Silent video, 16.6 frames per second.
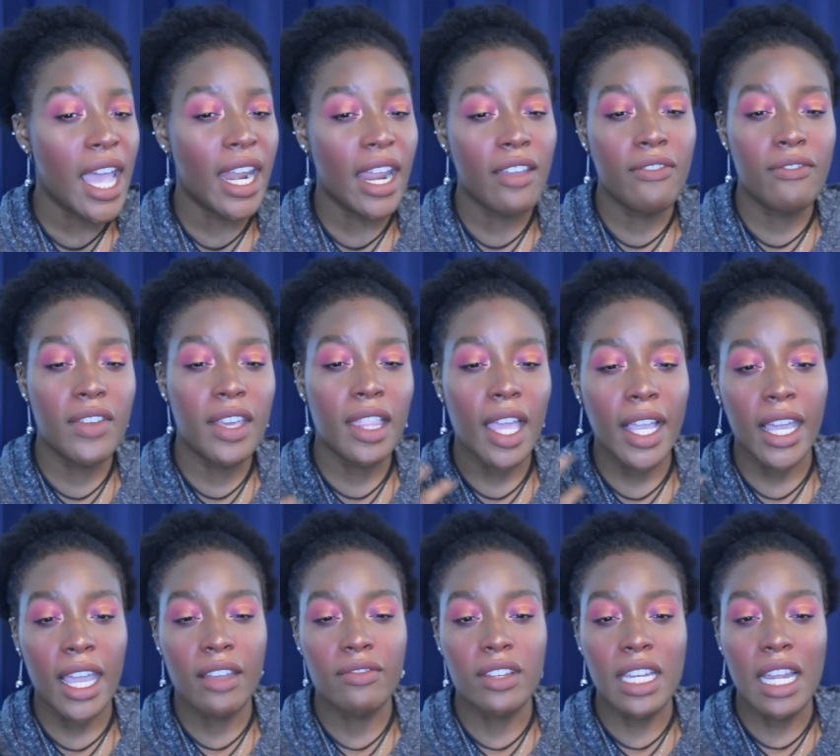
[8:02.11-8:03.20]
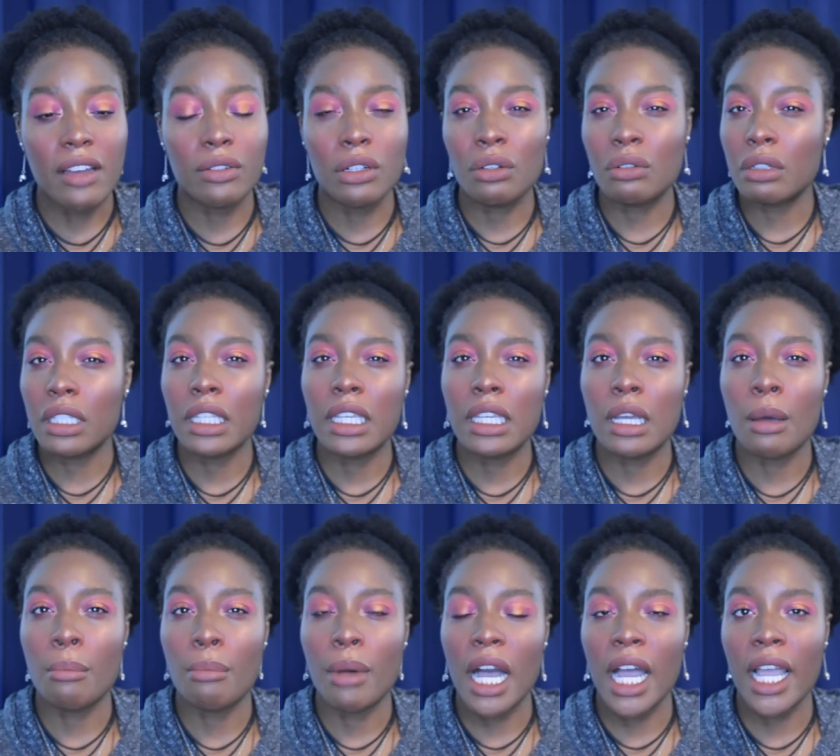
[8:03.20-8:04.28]
and I feel like I've never really
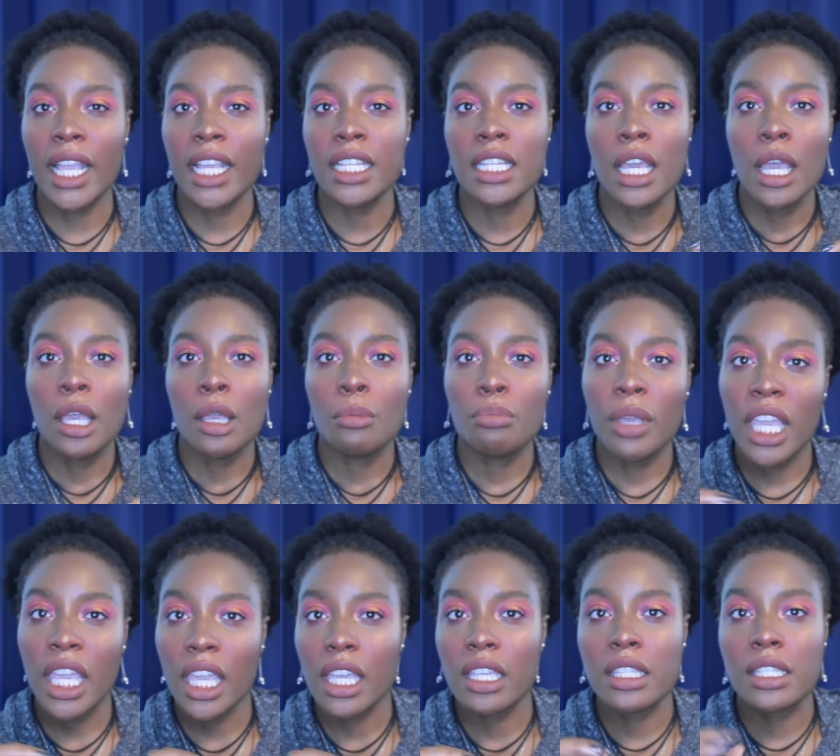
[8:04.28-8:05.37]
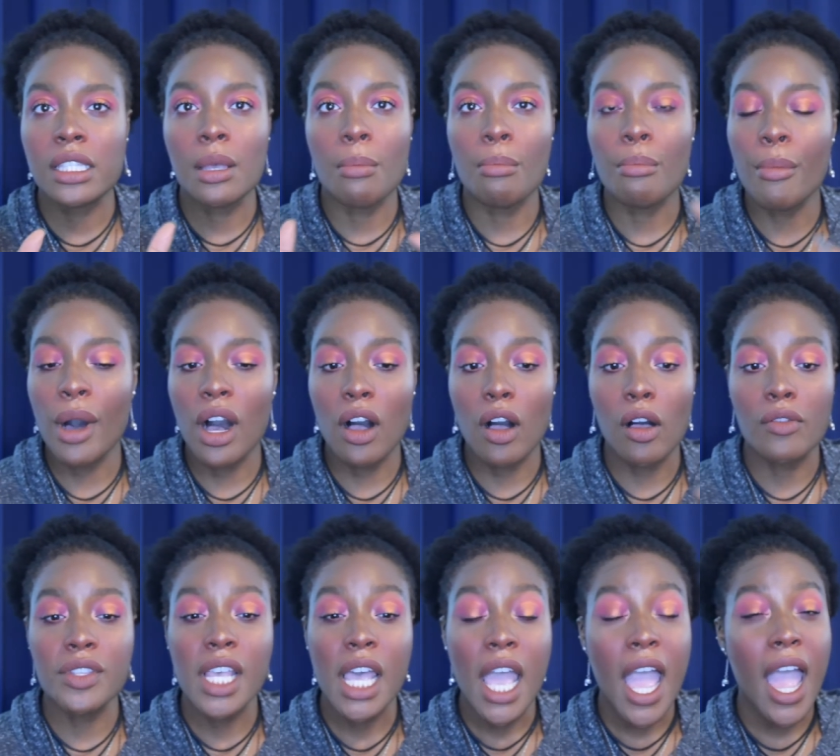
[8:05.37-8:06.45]
combined pinks,
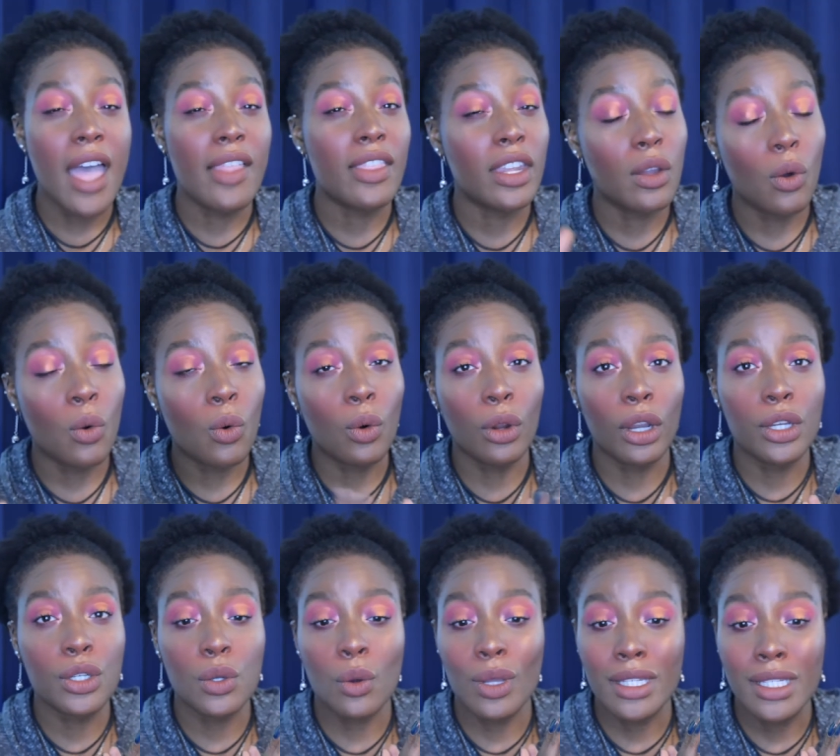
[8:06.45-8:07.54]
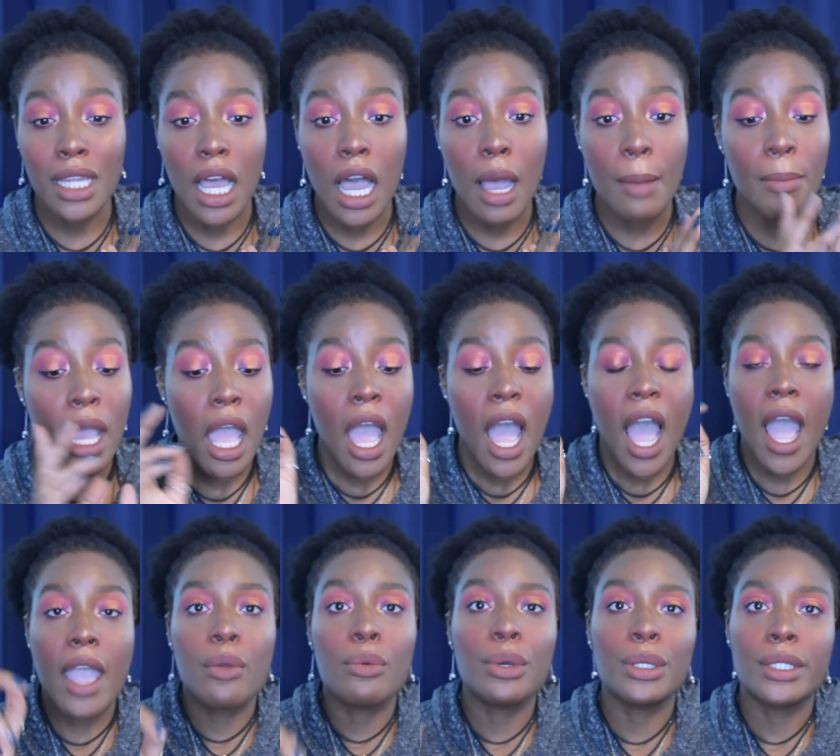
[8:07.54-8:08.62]
mauves, and then an orange on top.
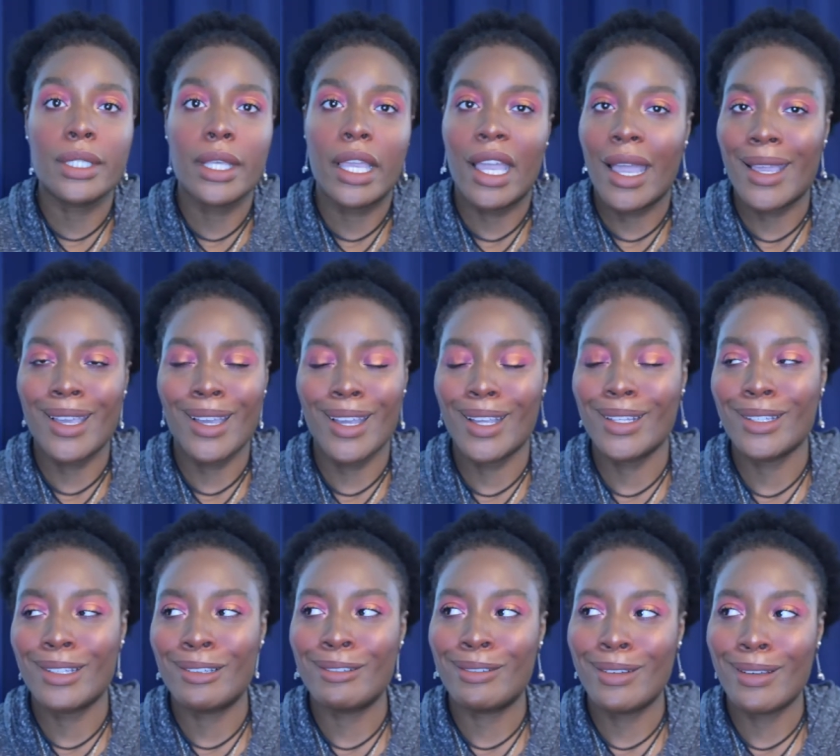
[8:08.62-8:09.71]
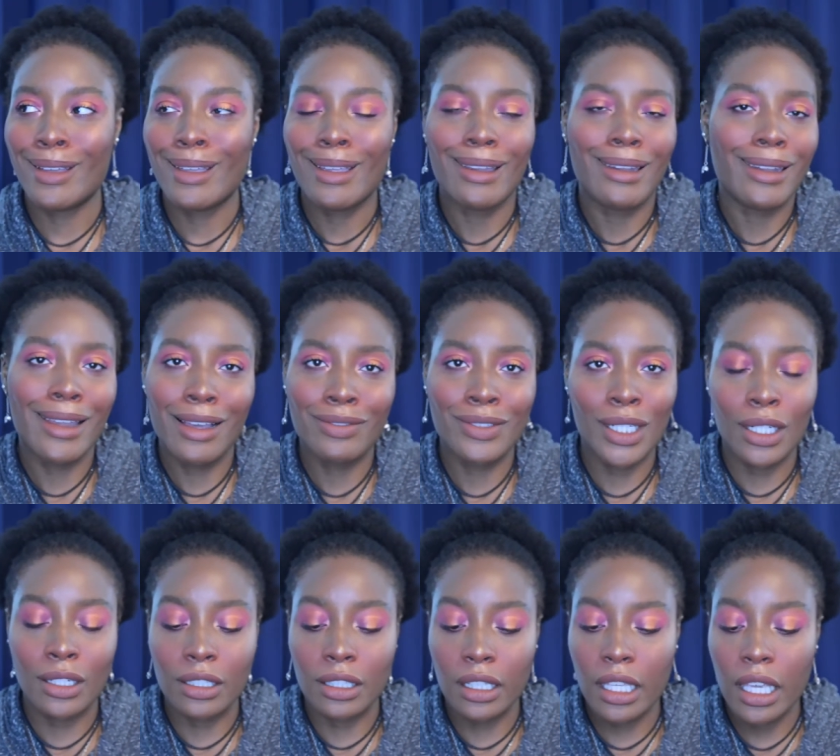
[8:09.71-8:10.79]
I will say I kind of left
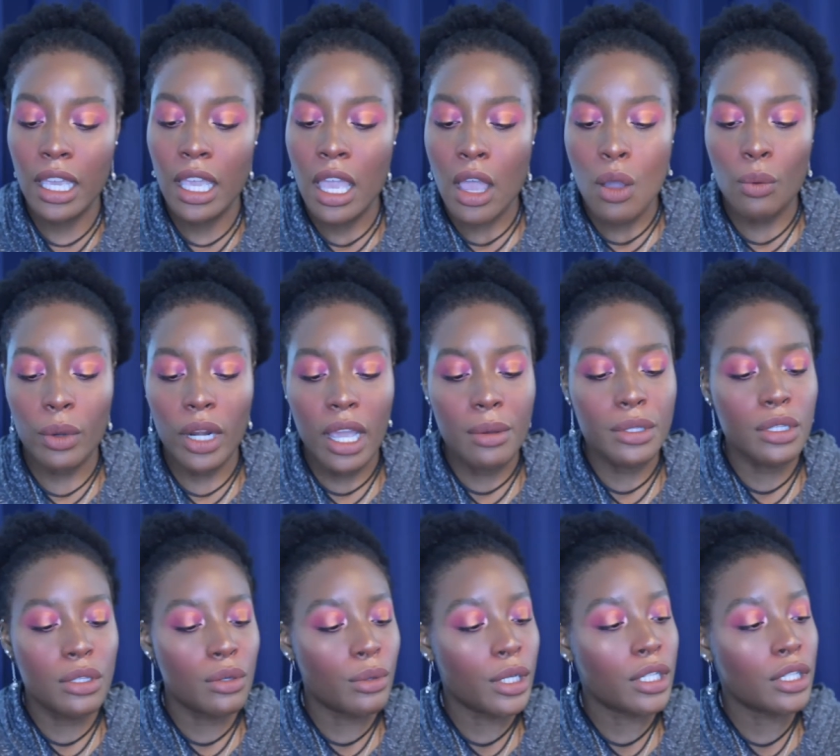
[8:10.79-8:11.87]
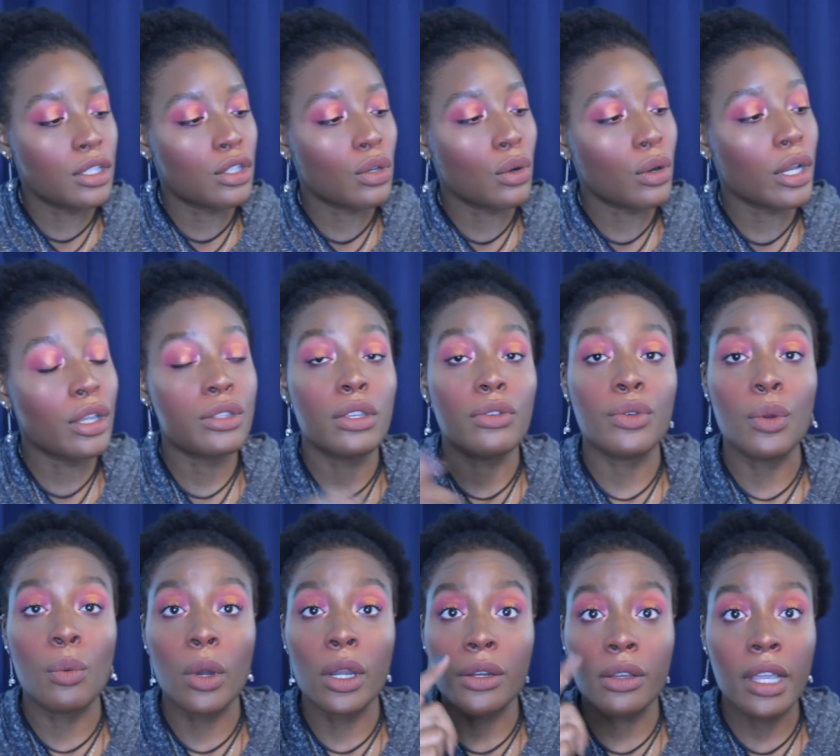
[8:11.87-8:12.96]
early when I was doing the tutorial. So if you're
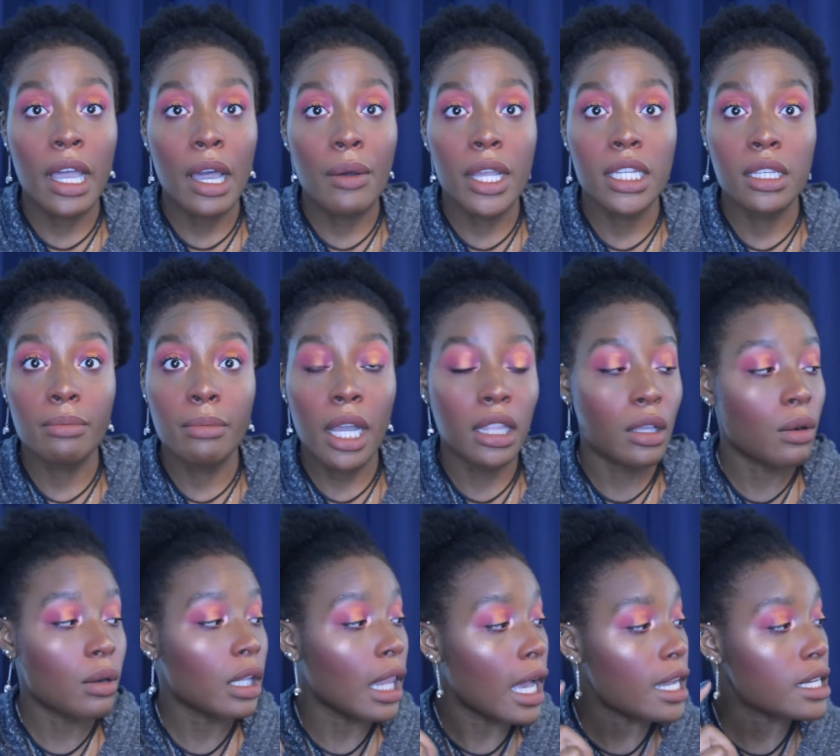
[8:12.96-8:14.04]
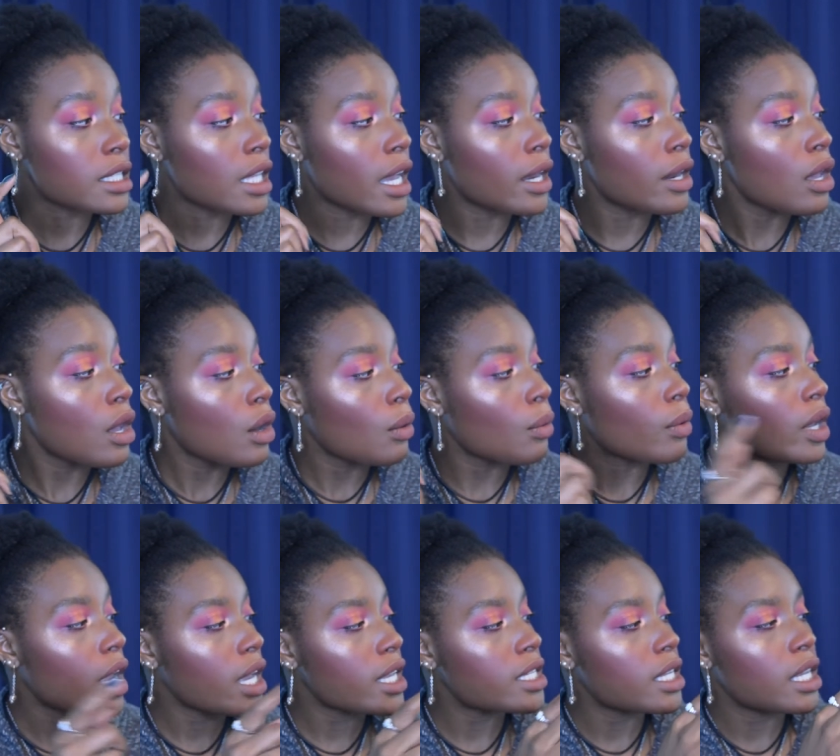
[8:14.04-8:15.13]
wondering how I did my lower lash line, what
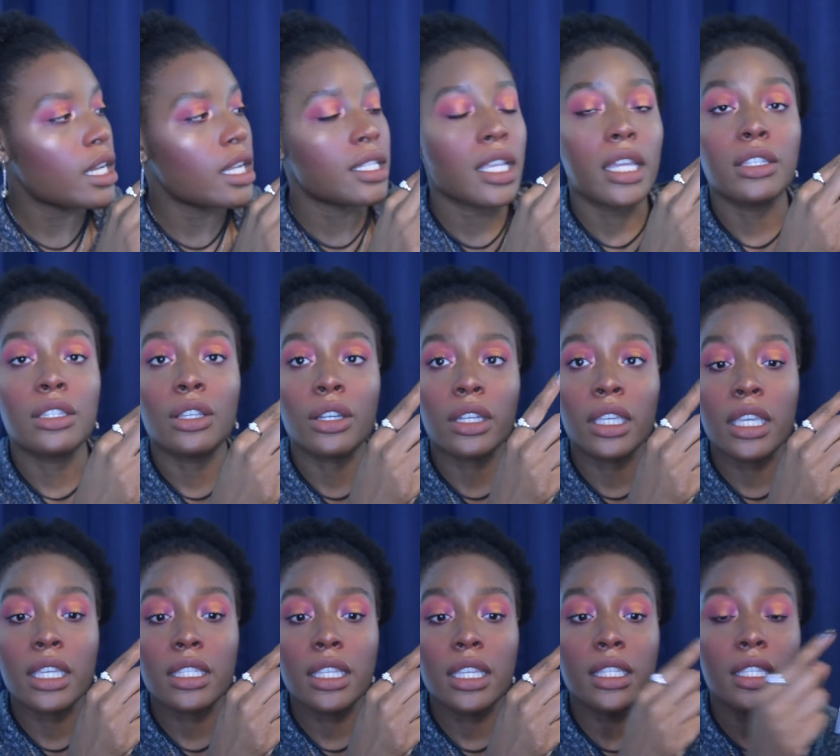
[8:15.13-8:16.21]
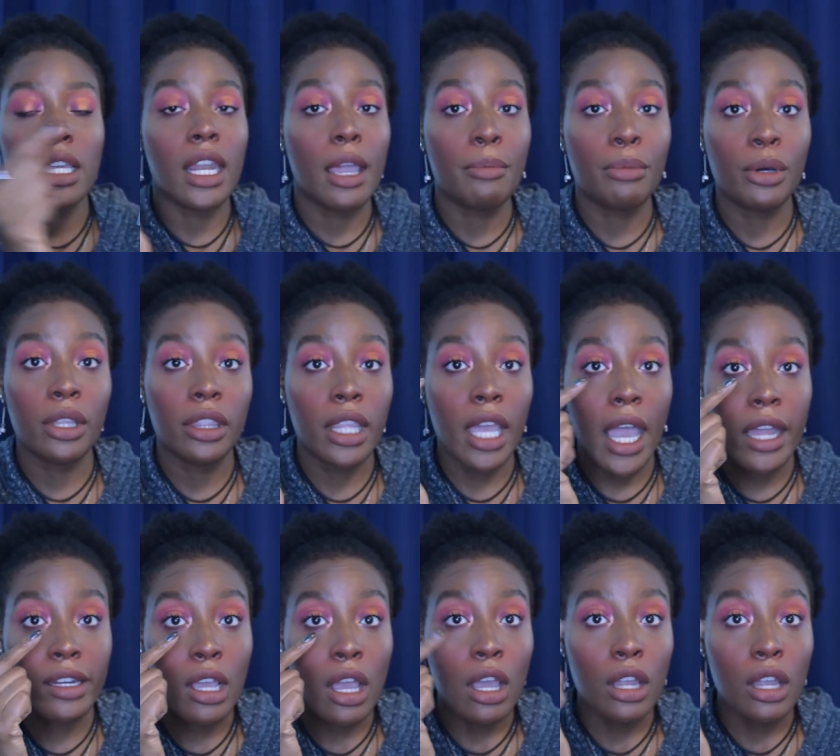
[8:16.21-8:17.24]
I did is I took kisses and I put that